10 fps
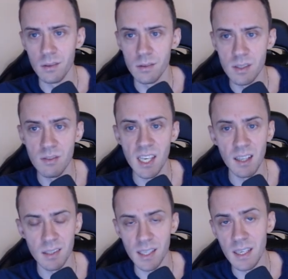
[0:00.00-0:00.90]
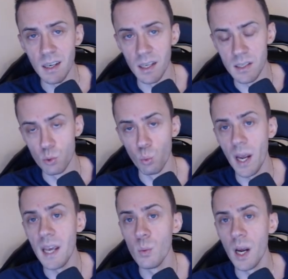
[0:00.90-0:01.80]
TVL here is
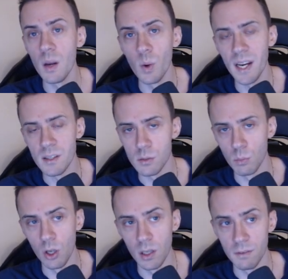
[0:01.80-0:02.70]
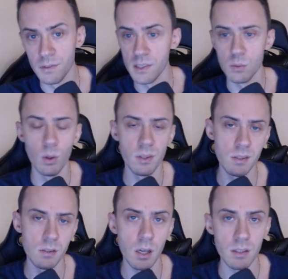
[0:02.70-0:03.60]
way smaller. First of all,
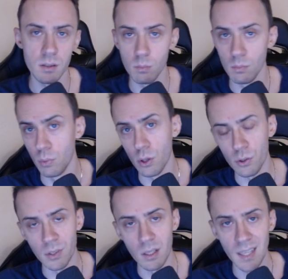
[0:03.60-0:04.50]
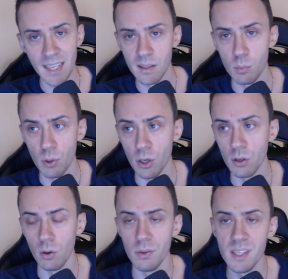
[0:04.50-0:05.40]
this is not borrowing and lending
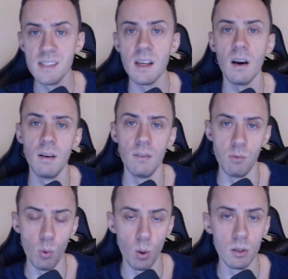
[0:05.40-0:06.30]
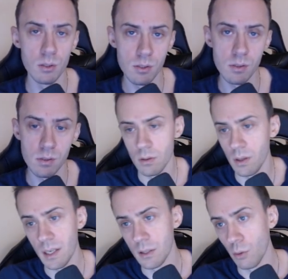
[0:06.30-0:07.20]
protocol, these are vaults,
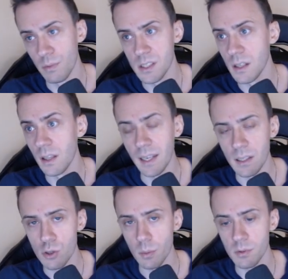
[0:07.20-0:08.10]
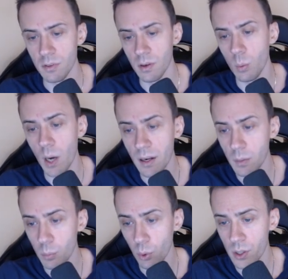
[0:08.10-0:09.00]
and obviously like in terms of
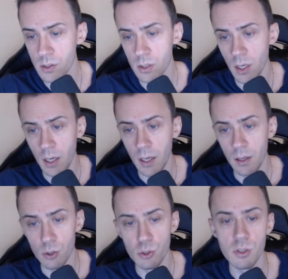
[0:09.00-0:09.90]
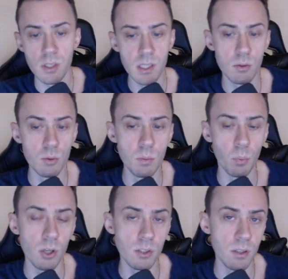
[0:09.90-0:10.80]
acquiring points, you just need to
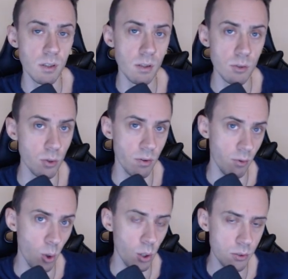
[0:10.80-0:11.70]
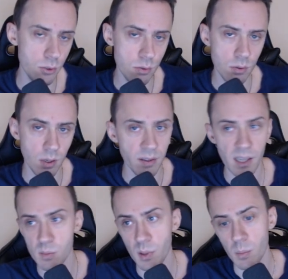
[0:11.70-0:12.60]
deposit into the vaults, and
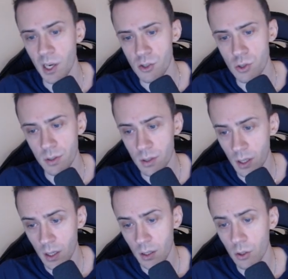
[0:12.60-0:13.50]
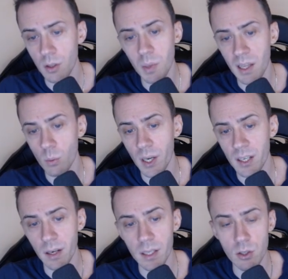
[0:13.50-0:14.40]
that's pretty much it. You can, by the way,
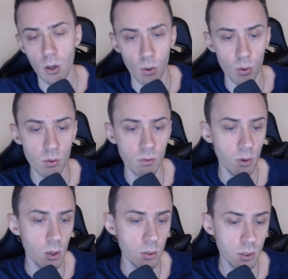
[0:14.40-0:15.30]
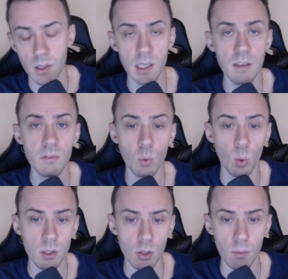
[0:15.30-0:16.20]
create your own vault if you
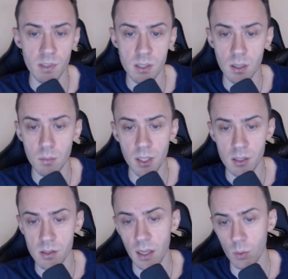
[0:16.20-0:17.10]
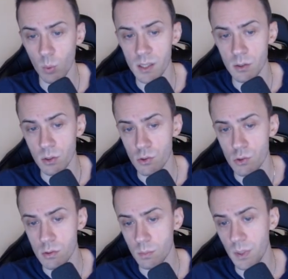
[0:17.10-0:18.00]
want, obviously, because otherwise you can
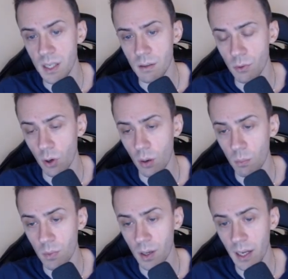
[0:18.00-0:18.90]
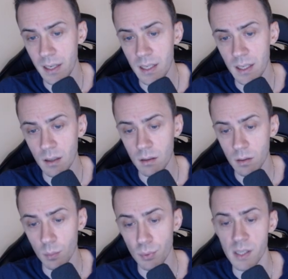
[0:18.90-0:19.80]
just pick from any
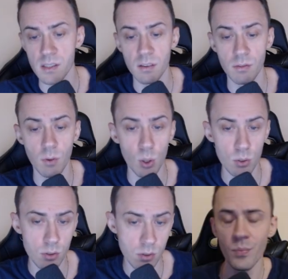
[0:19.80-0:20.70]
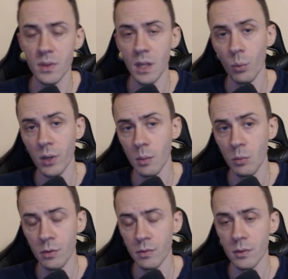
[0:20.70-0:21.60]
present vaults. Now we're gonna
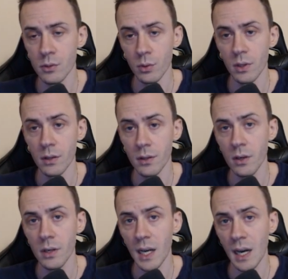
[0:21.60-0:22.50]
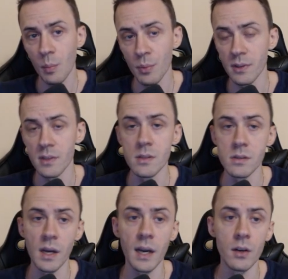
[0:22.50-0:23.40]
move to the third app, and this
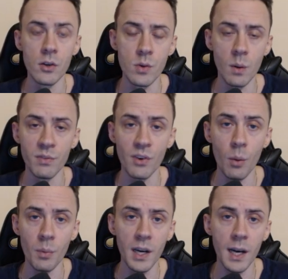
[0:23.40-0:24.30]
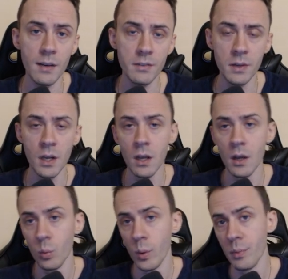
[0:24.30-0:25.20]
is the airdrop from Carve.
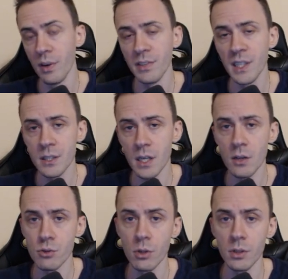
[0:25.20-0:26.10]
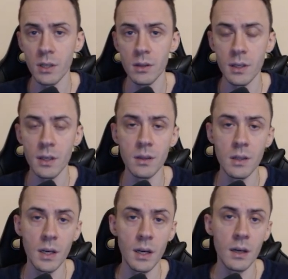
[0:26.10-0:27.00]
We briefly touched on it in
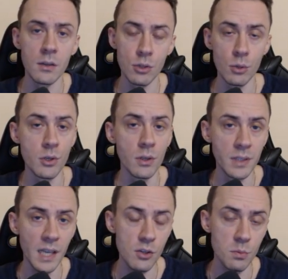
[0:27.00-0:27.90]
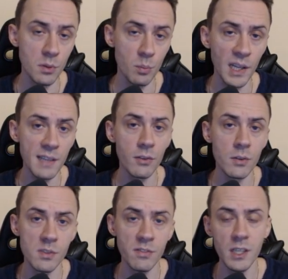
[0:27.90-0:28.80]
the social engagement
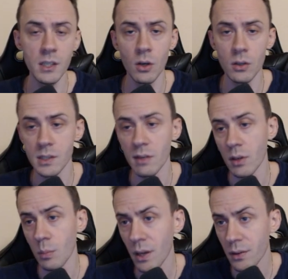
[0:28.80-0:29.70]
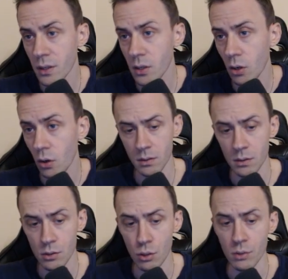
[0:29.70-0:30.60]
platforms video several months ago.
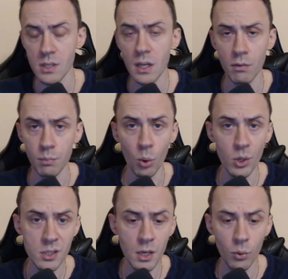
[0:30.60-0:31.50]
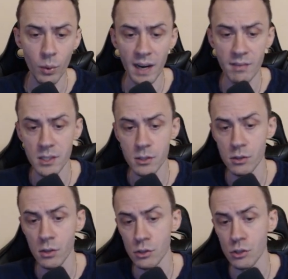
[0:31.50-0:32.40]
So instead of points here, you have
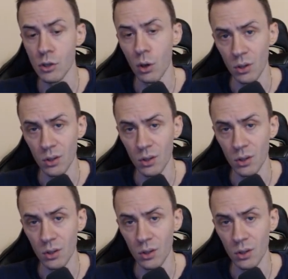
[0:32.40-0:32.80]
this SOL.